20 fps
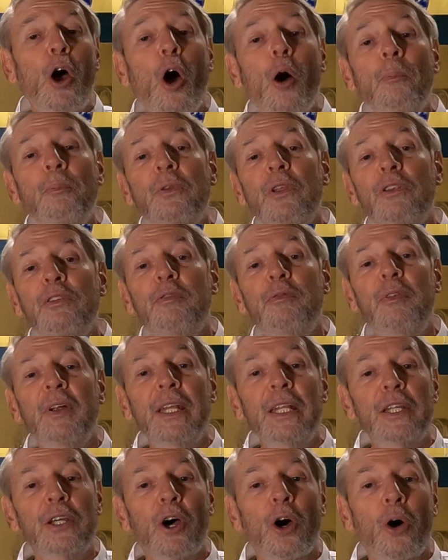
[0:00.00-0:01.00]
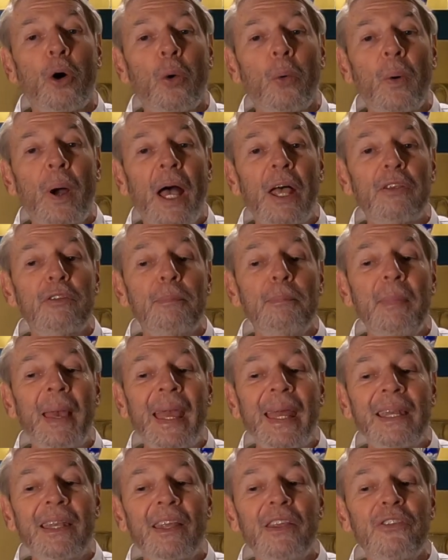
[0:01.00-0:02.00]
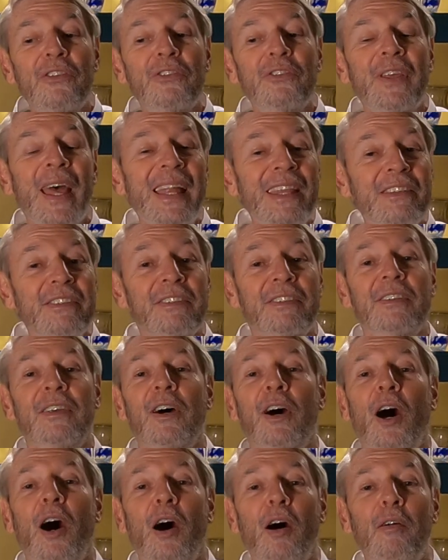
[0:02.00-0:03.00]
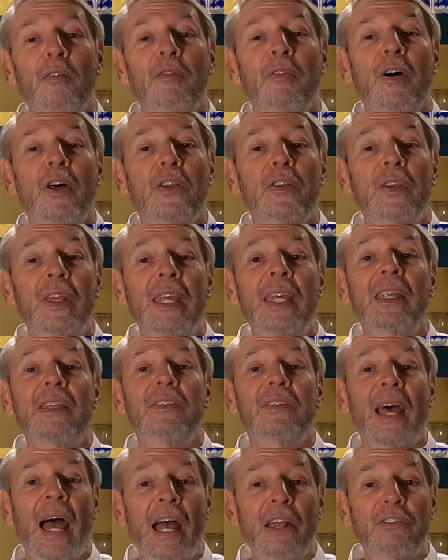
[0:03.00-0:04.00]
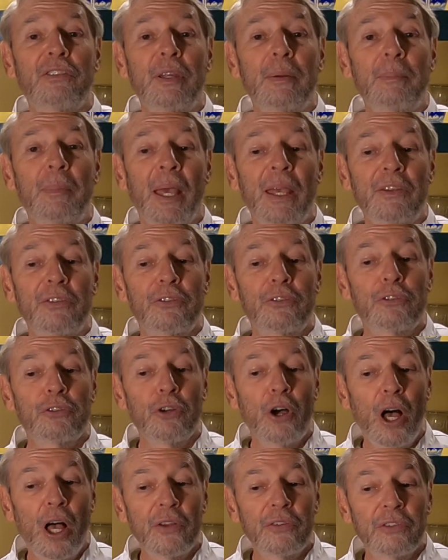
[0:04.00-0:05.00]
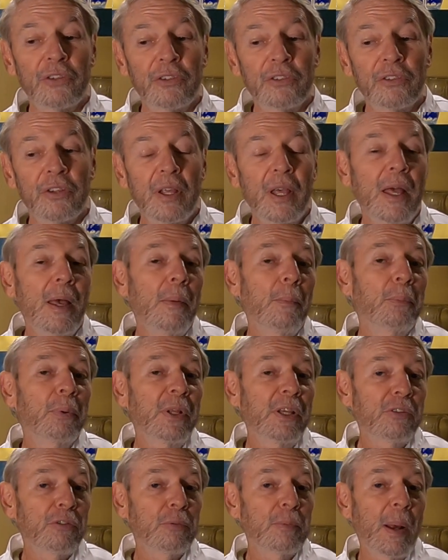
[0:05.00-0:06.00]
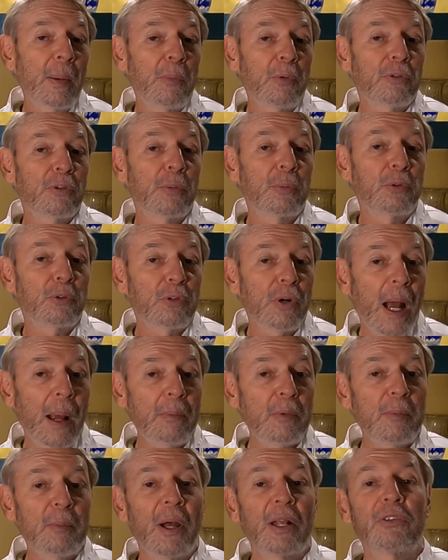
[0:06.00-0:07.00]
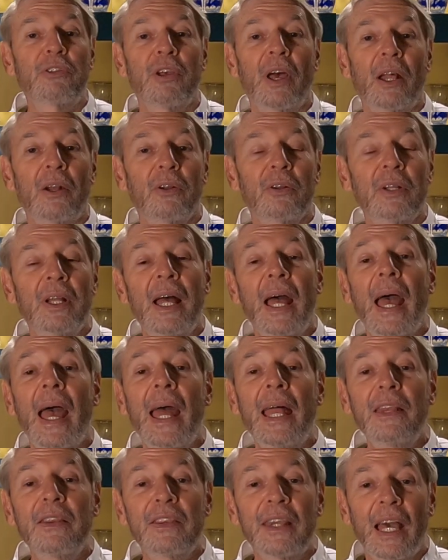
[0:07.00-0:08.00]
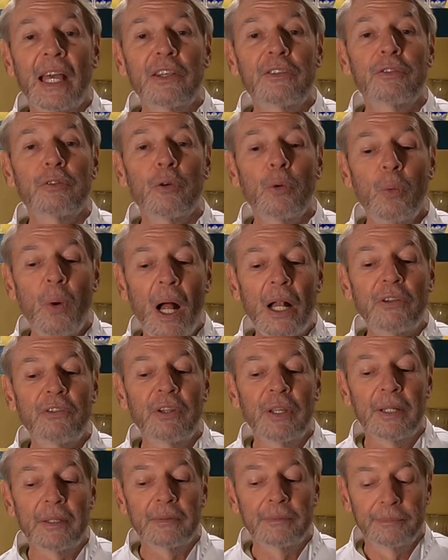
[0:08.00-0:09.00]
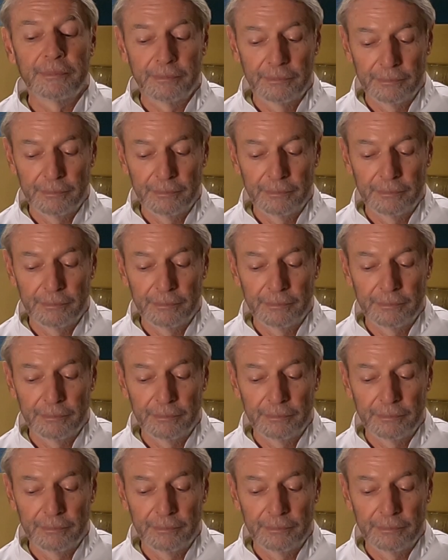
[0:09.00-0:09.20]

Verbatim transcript: I hope this video has made sense of the dashi based sauces. Please remember to subscribe to my channel and thanks for watching.